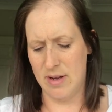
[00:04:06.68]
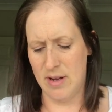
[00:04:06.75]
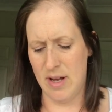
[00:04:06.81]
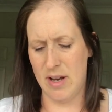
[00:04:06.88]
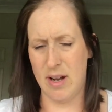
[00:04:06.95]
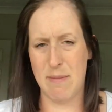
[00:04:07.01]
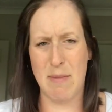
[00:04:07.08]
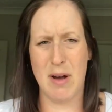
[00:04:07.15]

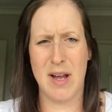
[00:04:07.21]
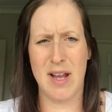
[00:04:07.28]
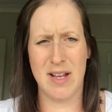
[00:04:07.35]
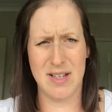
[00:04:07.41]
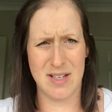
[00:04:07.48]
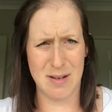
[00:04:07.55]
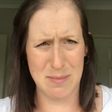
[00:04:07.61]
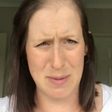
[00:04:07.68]
I might
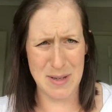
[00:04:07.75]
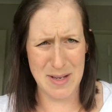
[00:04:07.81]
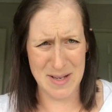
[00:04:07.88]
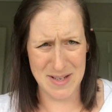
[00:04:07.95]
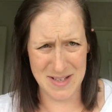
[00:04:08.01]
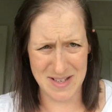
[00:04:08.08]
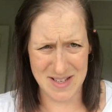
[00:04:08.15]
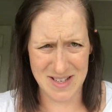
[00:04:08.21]
end up
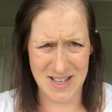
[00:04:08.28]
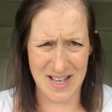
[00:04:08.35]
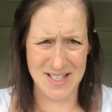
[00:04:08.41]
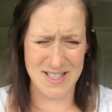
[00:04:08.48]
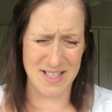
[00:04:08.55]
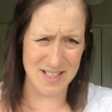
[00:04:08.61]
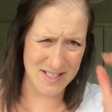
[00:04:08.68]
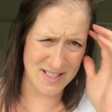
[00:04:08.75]

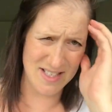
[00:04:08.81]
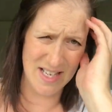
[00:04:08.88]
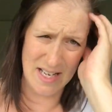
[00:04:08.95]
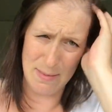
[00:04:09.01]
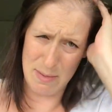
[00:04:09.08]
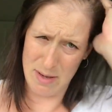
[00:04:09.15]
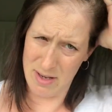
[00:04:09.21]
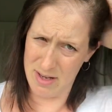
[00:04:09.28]
getting a
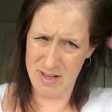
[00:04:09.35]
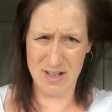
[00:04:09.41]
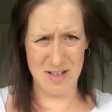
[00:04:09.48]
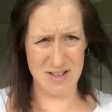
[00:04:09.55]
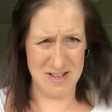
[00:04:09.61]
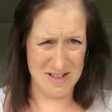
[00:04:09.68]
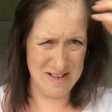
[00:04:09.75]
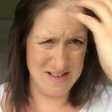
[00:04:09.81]
steamer
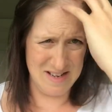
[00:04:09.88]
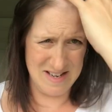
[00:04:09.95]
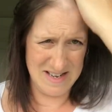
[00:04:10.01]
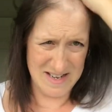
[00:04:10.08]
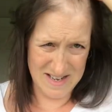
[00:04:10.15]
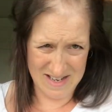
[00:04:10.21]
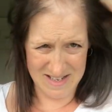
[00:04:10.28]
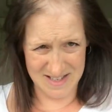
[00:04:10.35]

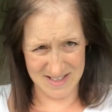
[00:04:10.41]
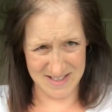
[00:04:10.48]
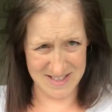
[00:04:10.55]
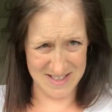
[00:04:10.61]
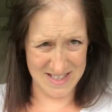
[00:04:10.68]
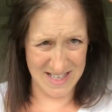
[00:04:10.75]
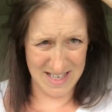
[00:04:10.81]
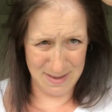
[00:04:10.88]
to
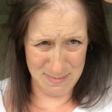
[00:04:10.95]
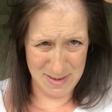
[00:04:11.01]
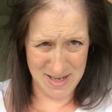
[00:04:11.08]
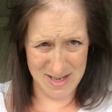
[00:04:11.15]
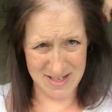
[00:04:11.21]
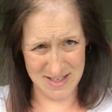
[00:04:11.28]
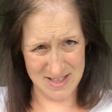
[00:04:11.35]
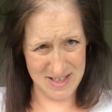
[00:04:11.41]
steam
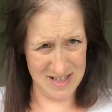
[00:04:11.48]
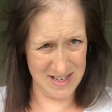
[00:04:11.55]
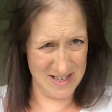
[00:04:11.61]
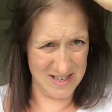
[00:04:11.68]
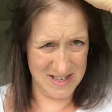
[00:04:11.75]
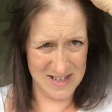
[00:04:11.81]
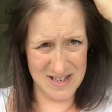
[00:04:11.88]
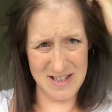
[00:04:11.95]
it,
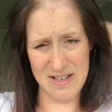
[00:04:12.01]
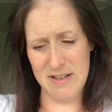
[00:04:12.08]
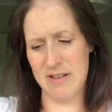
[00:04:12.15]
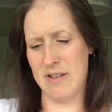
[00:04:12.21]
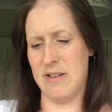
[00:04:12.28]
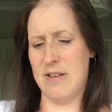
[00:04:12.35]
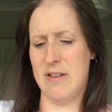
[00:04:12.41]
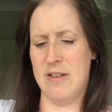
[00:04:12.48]

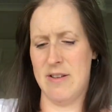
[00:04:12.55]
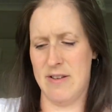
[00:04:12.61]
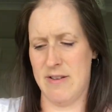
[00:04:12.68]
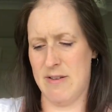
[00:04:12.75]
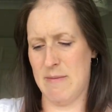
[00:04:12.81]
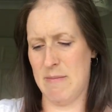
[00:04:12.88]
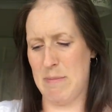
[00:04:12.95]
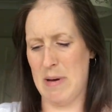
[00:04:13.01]

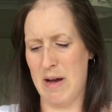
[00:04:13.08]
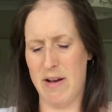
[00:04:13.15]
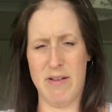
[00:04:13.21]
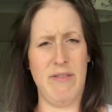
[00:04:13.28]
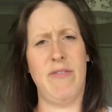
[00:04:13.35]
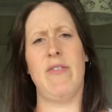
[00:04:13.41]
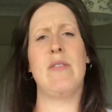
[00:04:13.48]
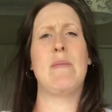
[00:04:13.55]
but for the